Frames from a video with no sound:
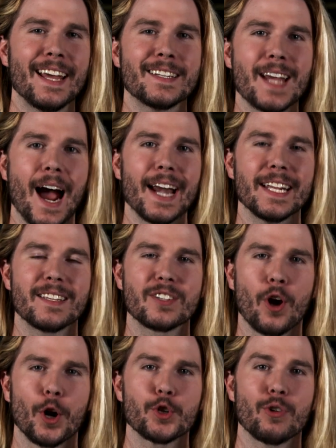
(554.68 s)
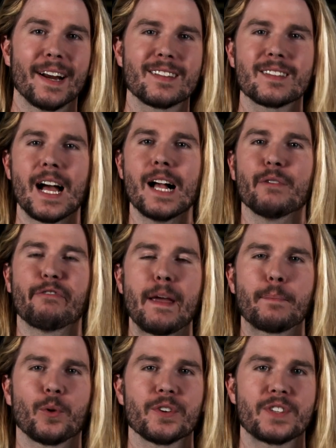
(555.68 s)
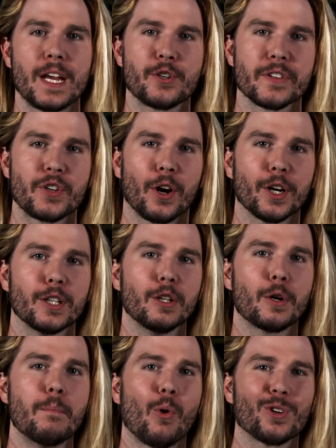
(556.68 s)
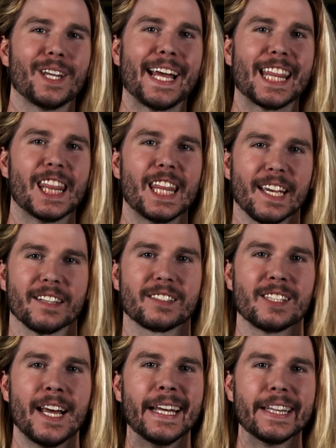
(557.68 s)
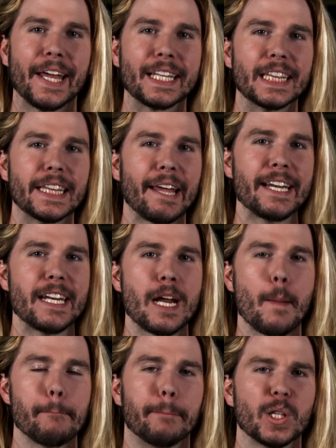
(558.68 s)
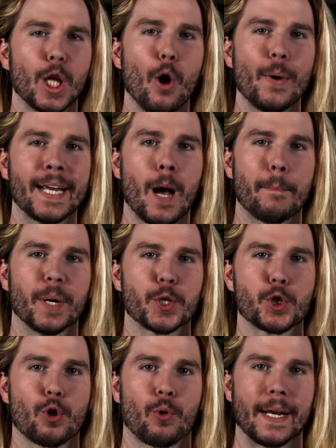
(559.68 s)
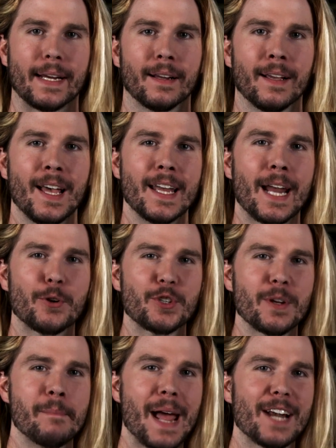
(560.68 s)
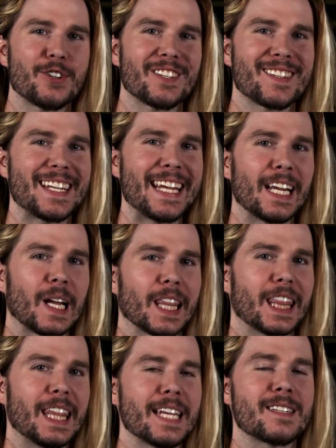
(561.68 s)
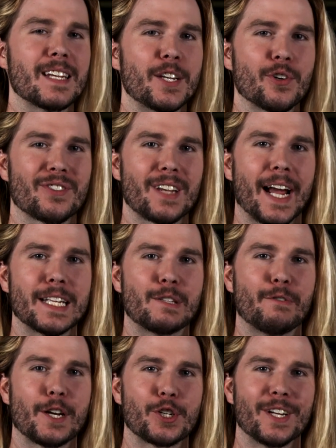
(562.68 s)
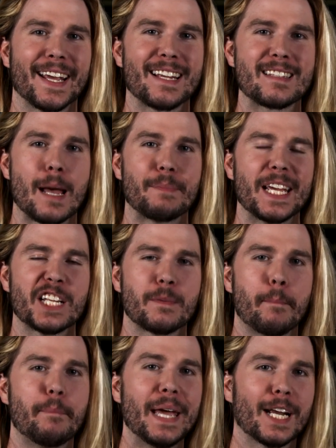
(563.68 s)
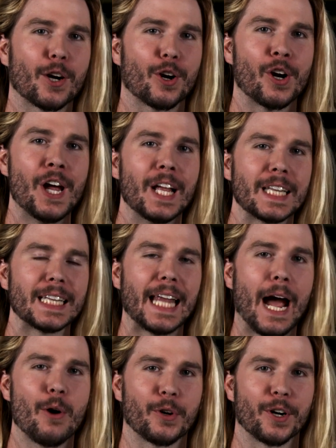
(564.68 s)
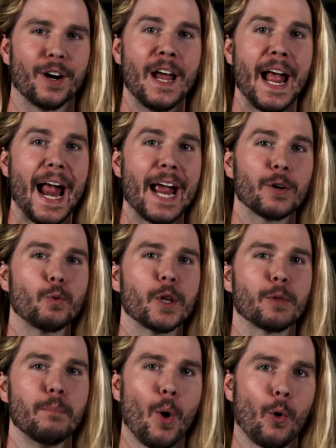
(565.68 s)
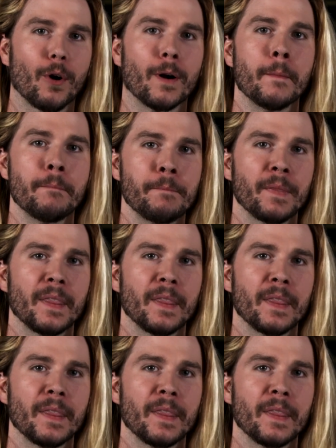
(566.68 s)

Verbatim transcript: and tidy Star Trek style vaporizations are gonna look more like this, like lightning blowing up a tree. Now just imagine seeing this in your science fiction, except it's bigger, louder, and with more